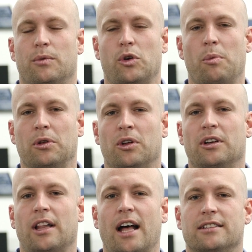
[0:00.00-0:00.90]
We hope you
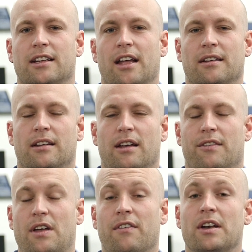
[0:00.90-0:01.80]
learned a lot today.
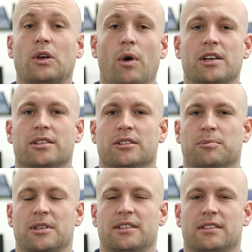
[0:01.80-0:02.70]
If you have any
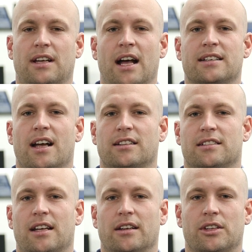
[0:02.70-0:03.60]
questions, please contact
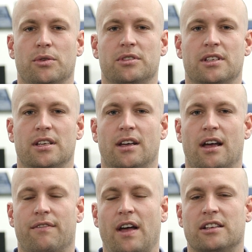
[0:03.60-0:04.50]
us at Q C
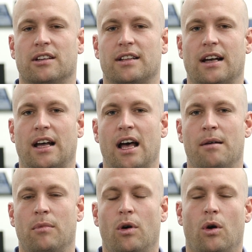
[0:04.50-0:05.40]
at fastenal dot com